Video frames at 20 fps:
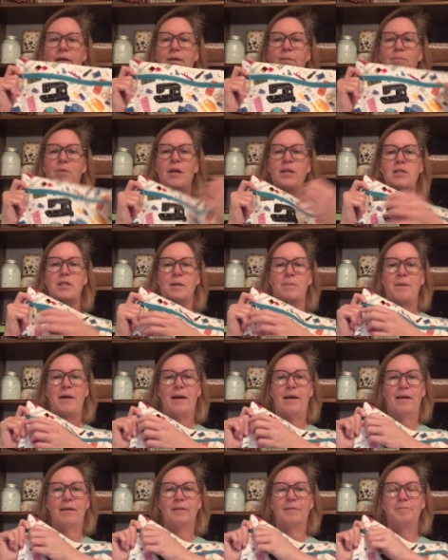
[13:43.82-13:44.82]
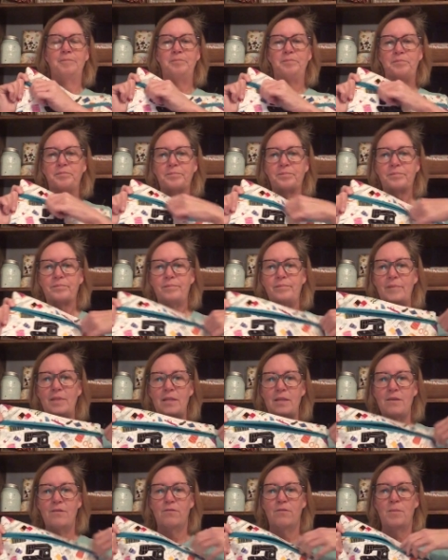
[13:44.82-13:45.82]
project bag
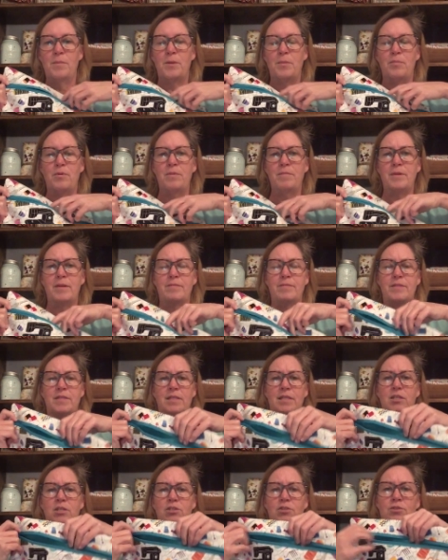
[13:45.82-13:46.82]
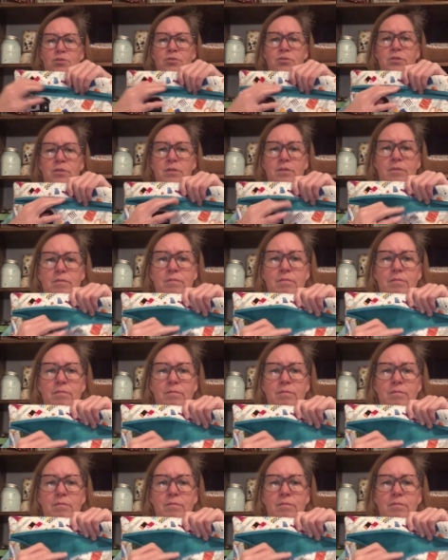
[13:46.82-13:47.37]
from the Primitive Stitchers